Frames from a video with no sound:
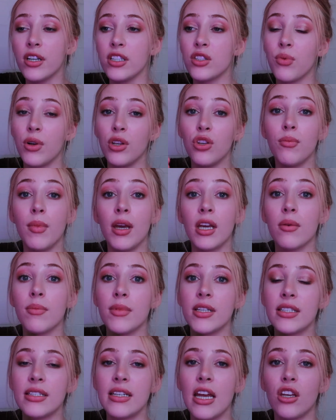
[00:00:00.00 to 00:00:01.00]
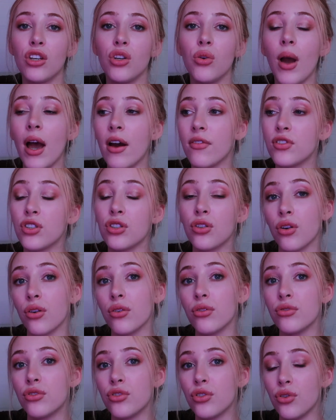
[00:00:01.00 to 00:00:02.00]
It's when you make a mistake, you have to
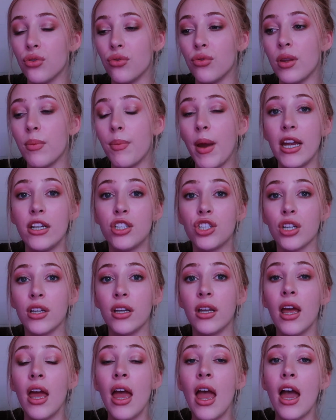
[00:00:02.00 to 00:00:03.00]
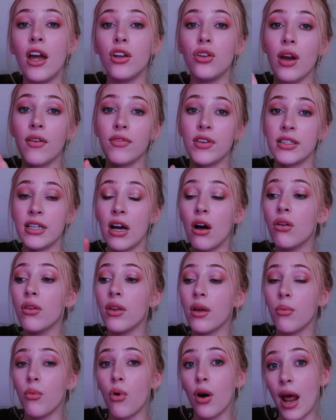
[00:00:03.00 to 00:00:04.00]
go to the patient and you have to tell
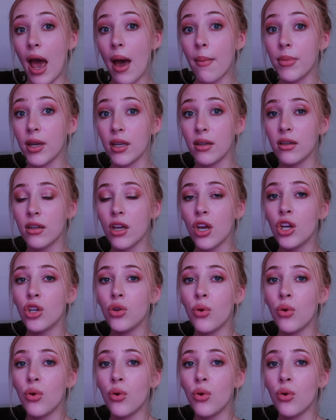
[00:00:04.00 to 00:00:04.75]
them what happened.